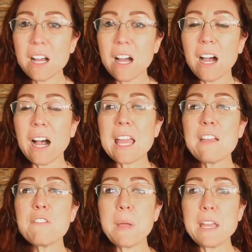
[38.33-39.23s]
I
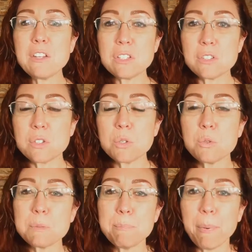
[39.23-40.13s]
have patients
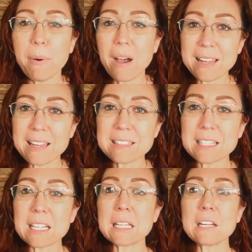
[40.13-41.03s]
whose bodies
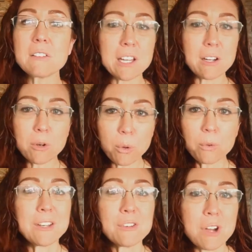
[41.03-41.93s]
clearly are
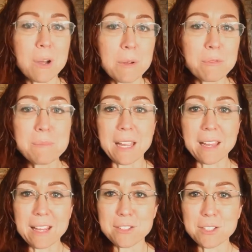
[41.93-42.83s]
holding trauma from
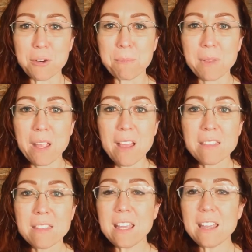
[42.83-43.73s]
decades ago.
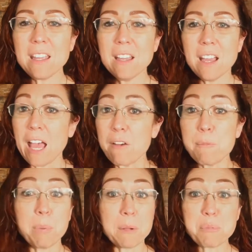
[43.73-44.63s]
They
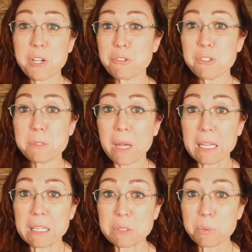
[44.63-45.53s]
have blood pressure
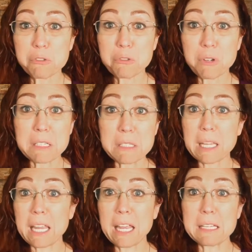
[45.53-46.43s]
spikes with stress. They
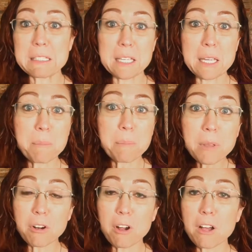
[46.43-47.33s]
can't sleep.
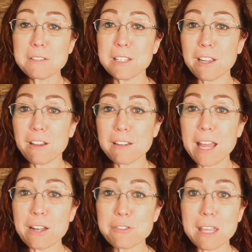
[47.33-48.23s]
They're constantly on
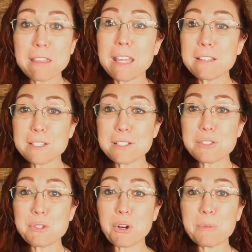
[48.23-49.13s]
edge. They think this is
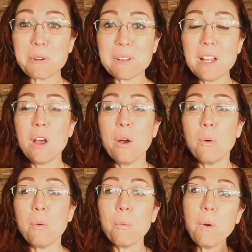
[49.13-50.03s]
normal.
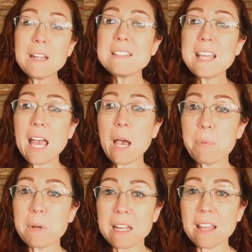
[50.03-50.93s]
What is
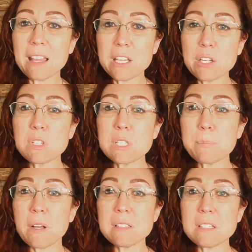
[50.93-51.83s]
happening that these
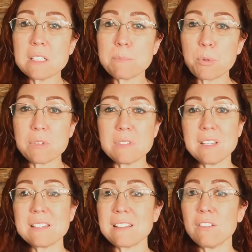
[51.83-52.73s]
responses
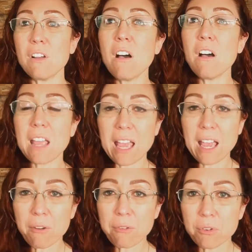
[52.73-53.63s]
persist long
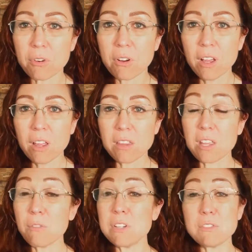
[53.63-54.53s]
after
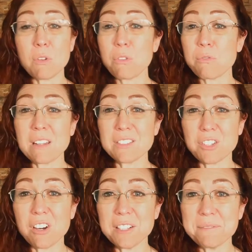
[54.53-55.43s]
the original threat is
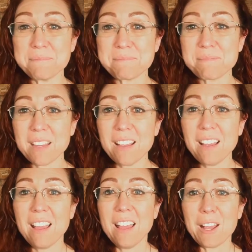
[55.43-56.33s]
gone?
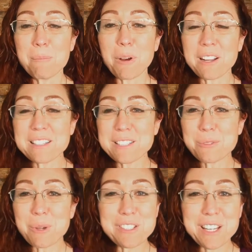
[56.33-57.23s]
And Marcus, this
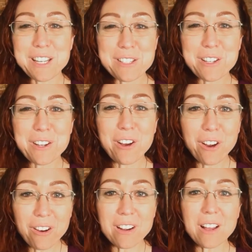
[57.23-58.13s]
question gets to the
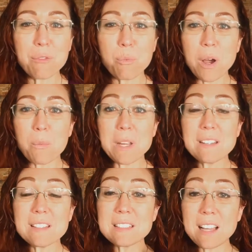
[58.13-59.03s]
heart of what we
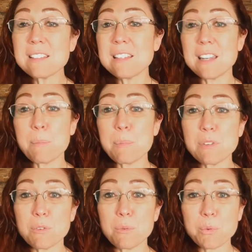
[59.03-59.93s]
discussed in
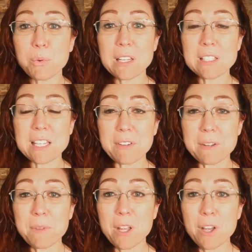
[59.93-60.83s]
episode 127.